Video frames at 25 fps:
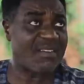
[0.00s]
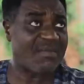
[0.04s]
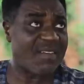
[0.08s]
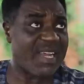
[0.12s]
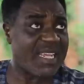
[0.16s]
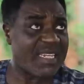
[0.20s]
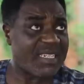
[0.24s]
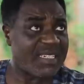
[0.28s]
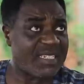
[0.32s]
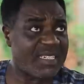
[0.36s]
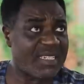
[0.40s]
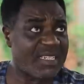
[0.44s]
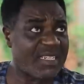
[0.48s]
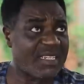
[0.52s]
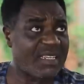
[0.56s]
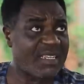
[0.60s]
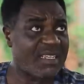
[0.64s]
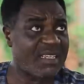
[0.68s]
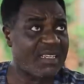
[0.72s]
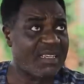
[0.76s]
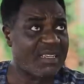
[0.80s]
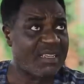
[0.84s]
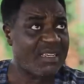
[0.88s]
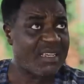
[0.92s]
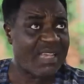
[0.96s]
rent
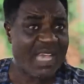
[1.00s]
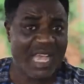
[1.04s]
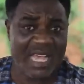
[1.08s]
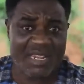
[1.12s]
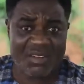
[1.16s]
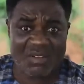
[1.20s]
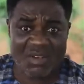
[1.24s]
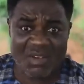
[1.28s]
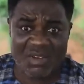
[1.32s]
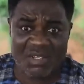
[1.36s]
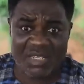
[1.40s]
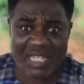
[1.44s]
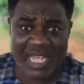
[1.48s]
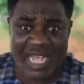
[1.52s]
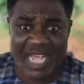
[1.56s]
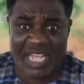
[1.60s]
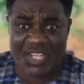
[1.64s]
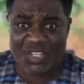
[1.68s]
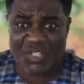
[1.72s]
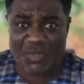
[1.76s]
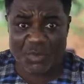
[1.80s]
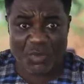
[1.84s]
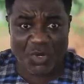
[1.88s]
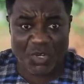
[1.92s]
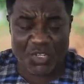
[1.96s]
and the other
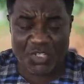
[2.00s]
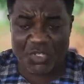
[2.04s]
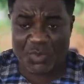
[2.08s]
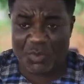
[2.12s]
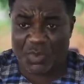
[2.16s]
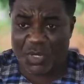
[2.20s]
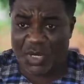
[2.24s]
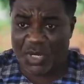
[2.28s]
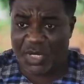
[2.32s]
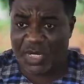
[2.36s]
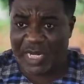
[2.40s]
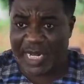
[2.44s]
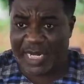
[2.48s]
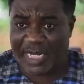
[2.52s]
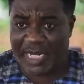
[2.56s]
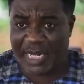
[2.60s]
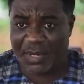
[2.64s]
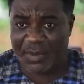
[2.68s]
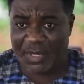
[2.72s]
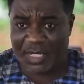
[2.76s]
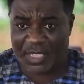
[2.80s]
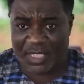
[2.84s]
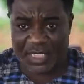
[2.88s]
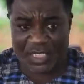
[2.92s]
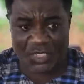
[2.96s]
small
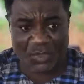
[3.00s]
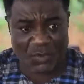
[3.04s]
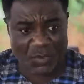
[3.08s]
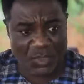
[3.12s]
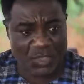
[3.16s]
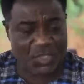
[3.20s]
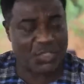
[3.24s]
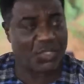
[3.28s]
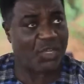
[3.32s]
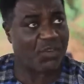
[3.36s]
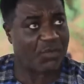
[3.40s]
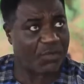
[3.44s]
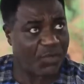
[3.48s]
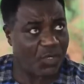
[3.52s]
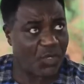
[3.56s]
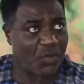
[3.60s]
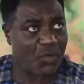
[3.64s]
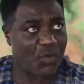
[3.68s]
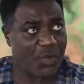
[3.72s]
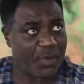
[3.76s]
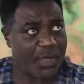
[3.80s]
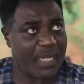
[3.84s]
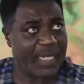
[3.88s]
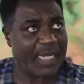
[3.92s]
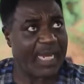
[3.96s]
allowances which your fellow
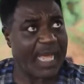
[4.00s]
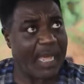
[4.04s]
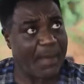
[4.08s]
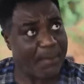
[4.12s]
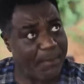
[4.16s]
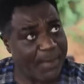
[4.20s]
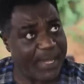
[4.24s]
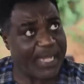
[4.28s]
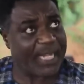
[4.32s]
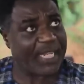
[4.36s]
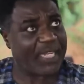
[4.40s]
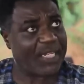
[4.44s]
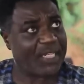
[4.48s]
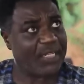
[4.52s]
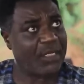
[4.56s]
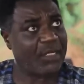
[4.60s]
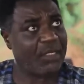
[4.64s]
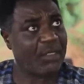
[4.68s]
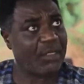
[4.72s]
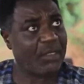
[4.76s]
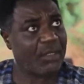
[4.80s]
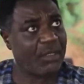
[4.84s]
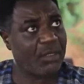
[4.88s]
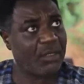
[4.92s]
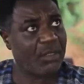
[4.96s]
women are paying.
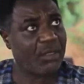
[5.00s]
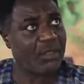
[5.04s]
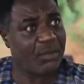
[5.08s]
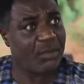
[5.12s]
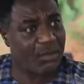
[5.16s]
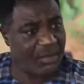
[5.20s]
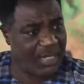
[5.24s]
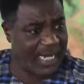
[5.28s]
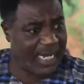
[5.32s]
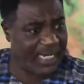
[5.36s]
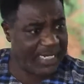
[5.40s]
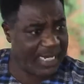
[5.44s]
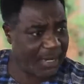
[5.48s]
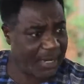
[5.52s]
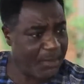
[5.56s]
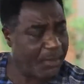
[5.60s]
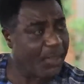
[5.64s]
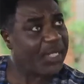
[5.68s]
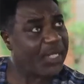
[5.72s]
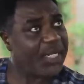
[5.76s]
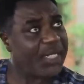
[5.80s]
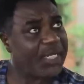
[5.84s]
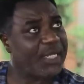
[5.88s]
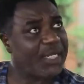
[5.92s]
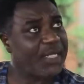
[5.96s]
Look at their
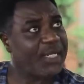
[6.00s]
money.